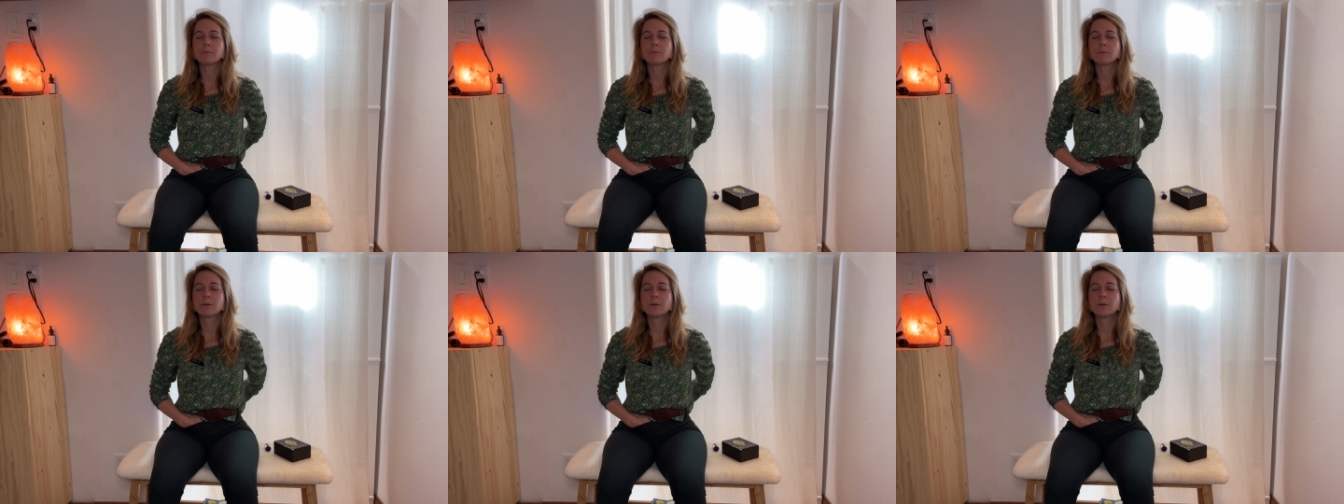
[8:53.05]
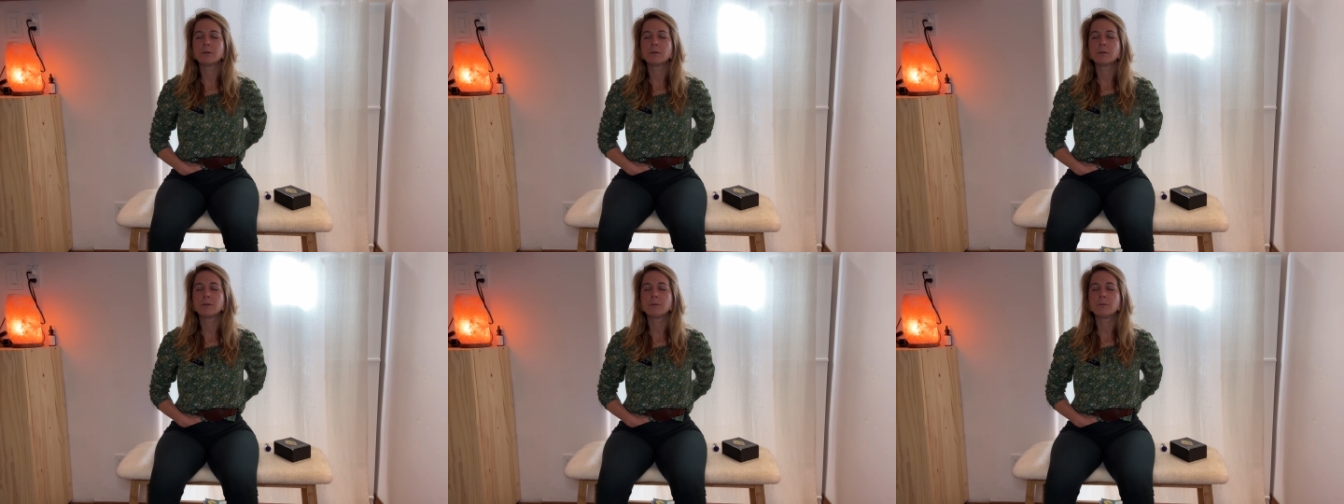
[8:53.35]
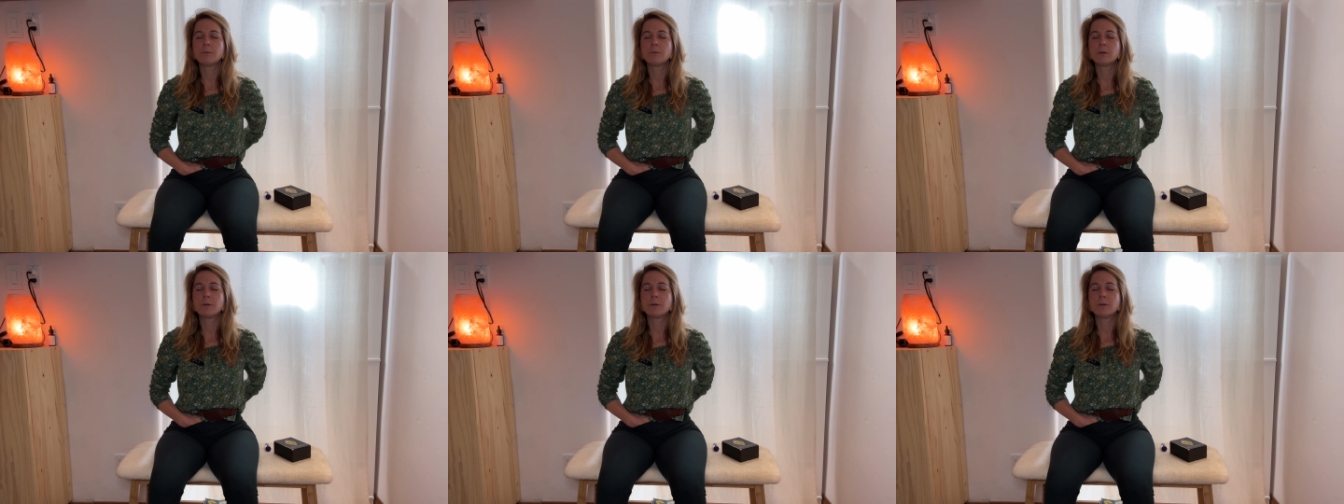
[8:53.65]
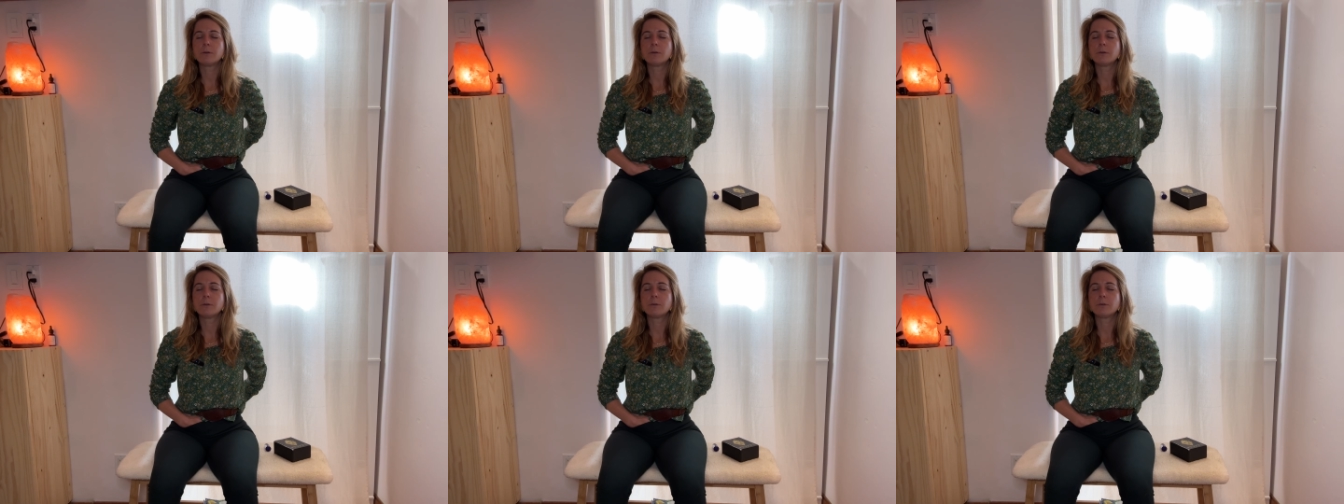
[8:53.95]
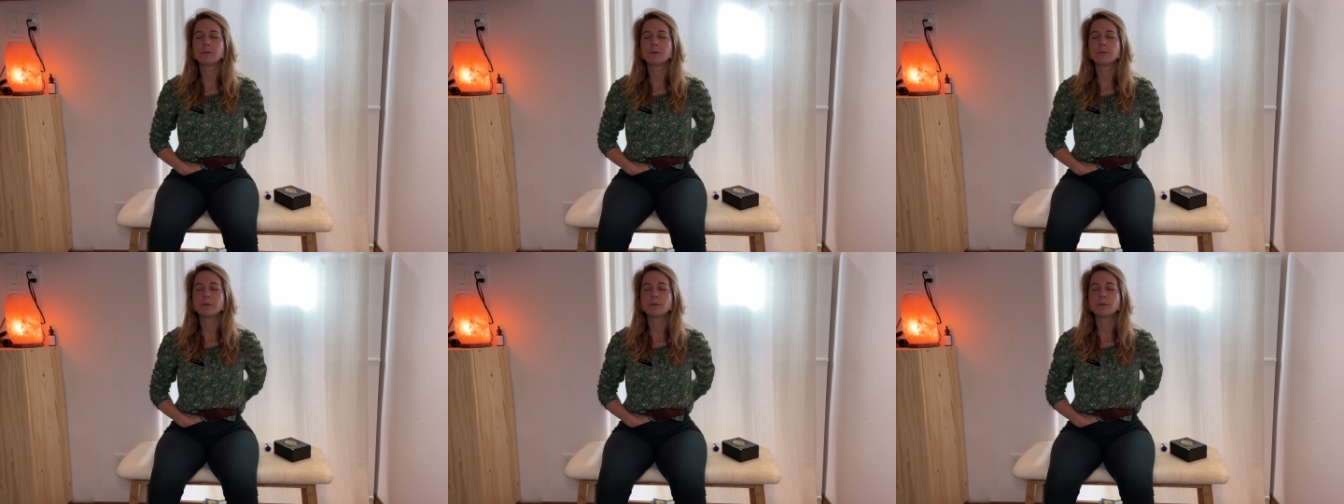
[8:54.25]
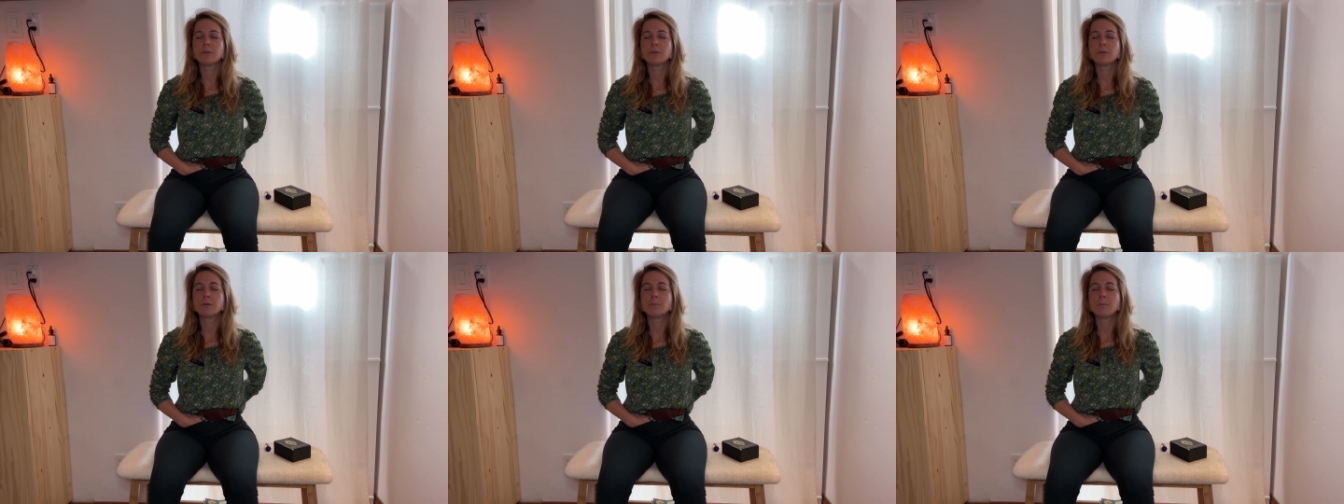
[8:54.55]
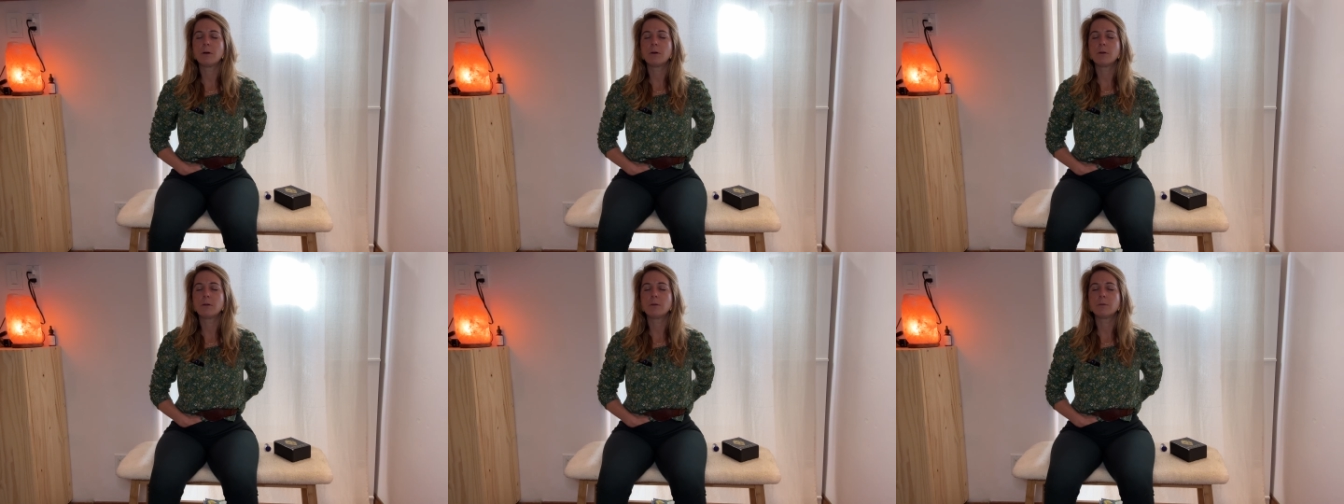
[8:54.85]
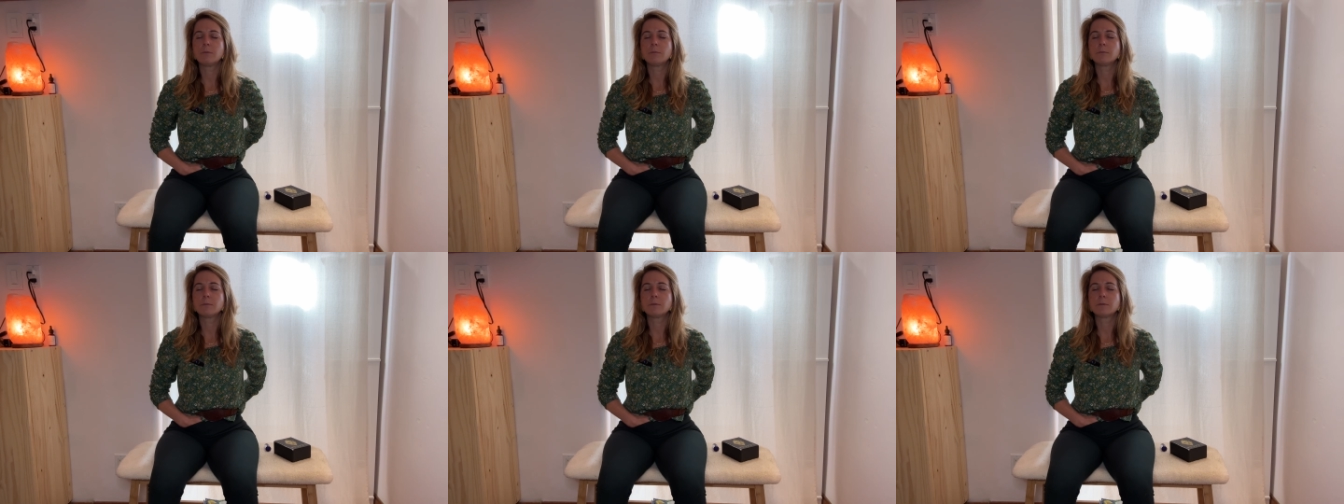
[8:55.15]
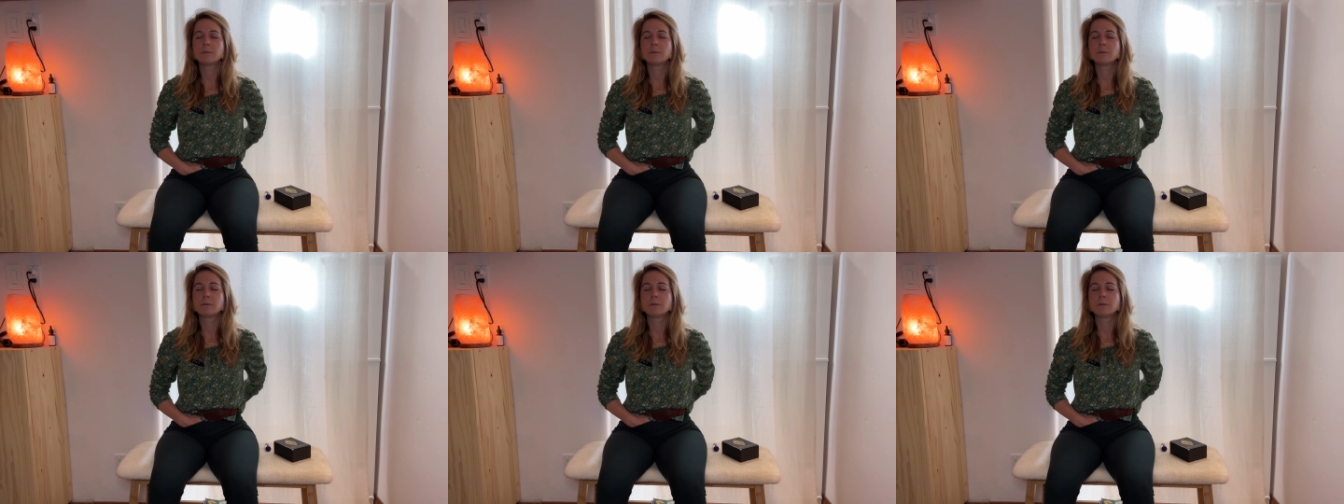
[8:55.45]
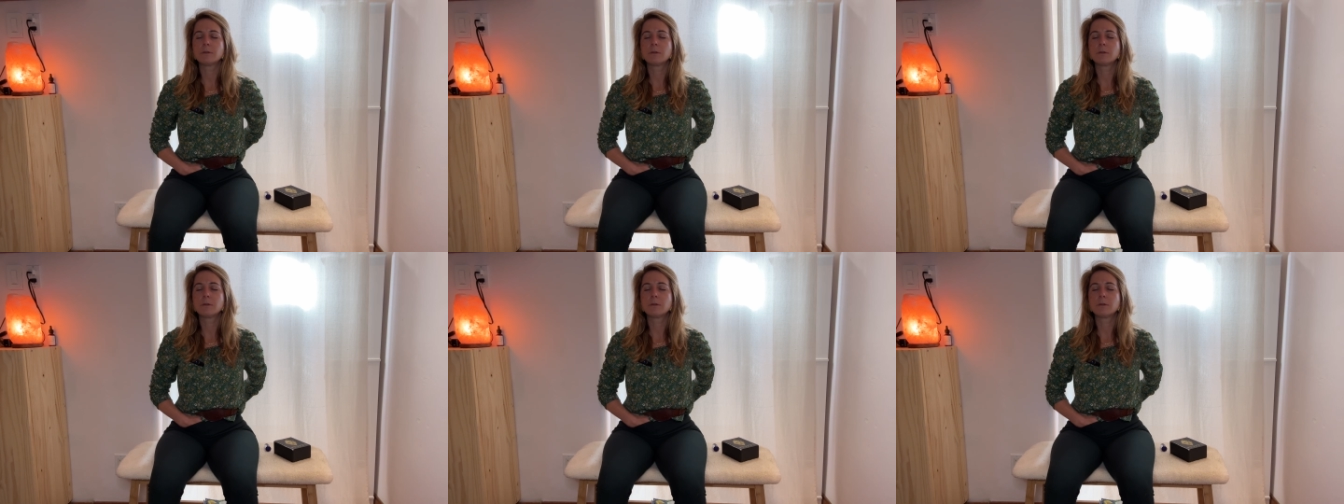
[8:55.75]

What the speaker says: where the oil touches your palms